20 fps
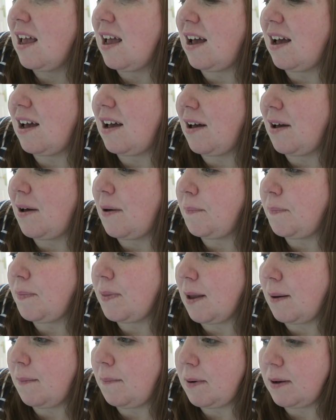
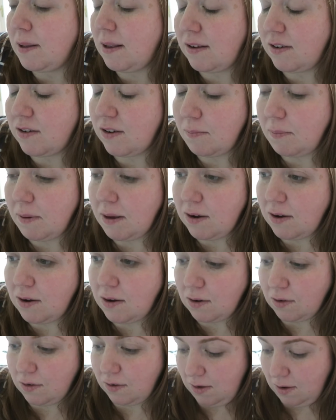But it's just
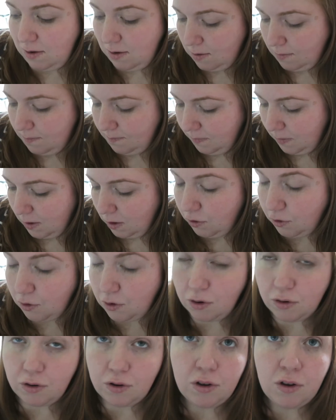because the
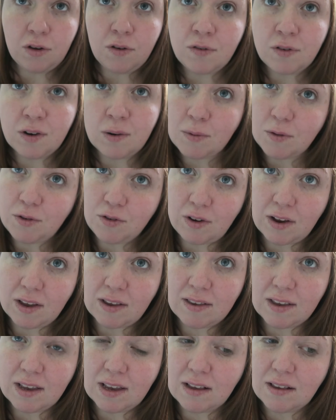glue from the
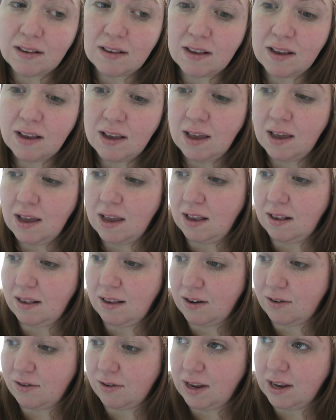dressings is
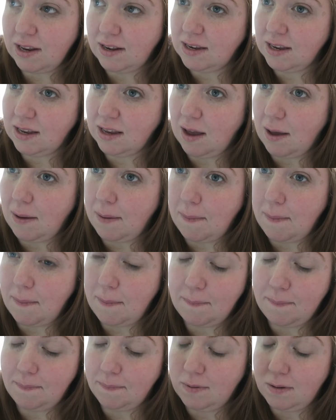creating,
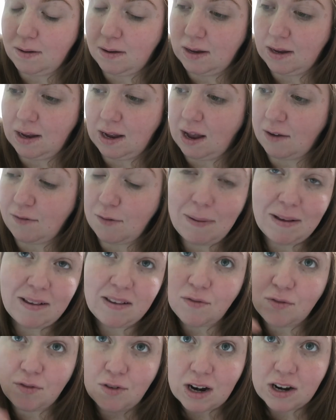I have a
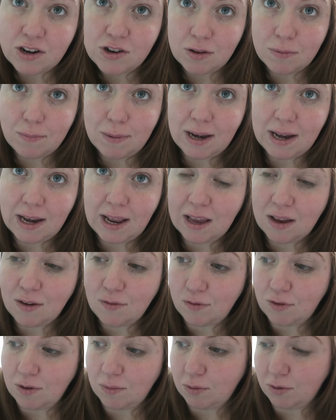massive rash on my leg
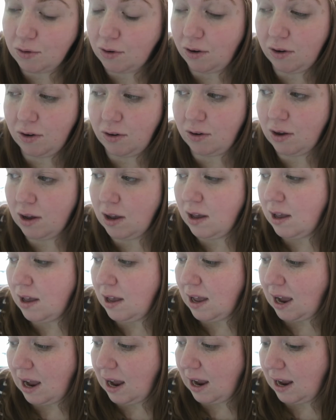from the glue.
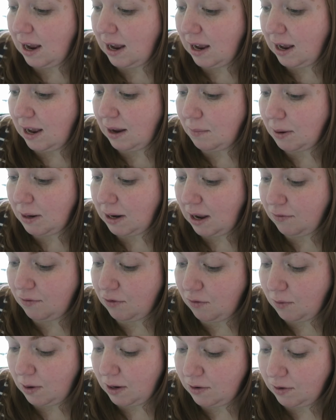When I have
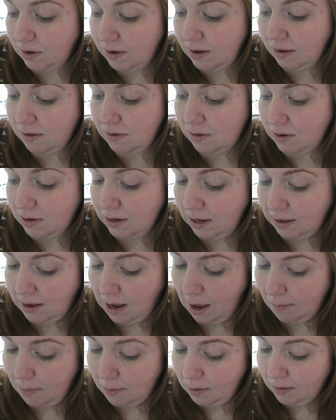to wear dressings a lot, it
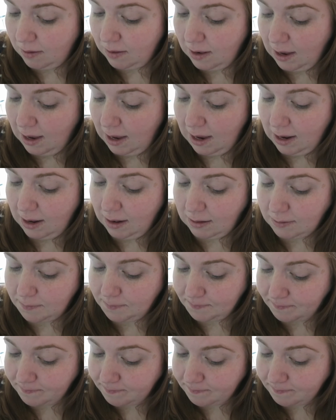happens, and